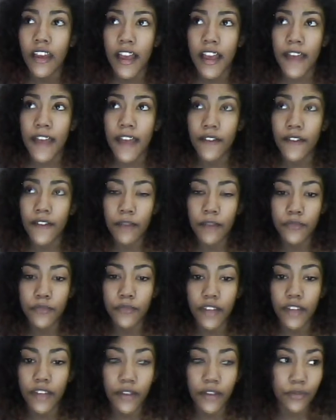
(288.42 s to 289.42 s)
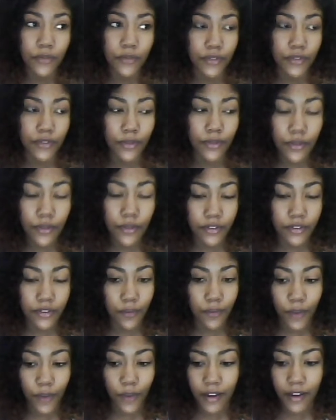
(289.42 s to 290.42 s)
if I was to talk to
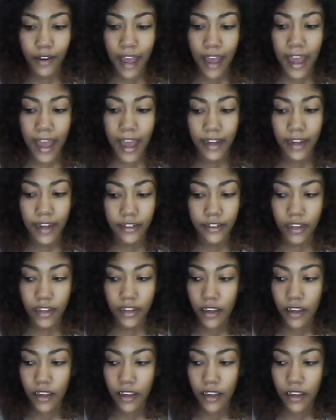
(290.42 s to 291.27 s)
someone and